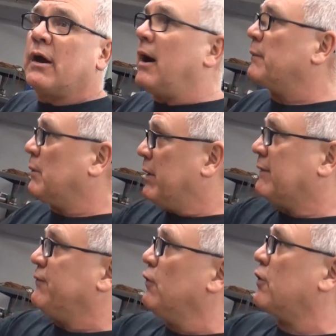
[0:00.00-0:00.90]
The big
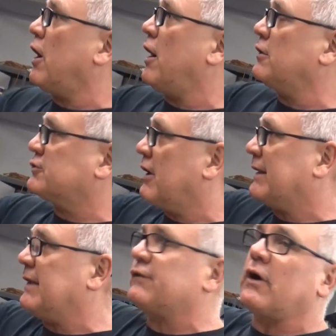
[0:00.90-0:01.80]
fuel cars, or
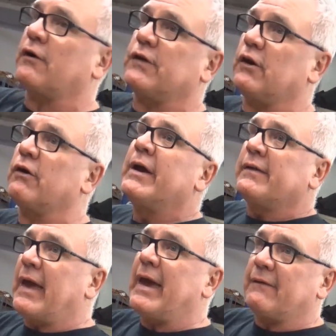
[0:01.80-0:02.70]
like these cars here,
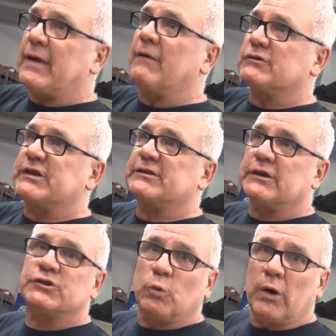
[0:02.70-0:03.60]
they have to have a
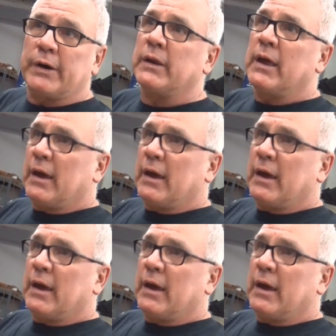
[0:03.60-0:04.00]
6-inch one.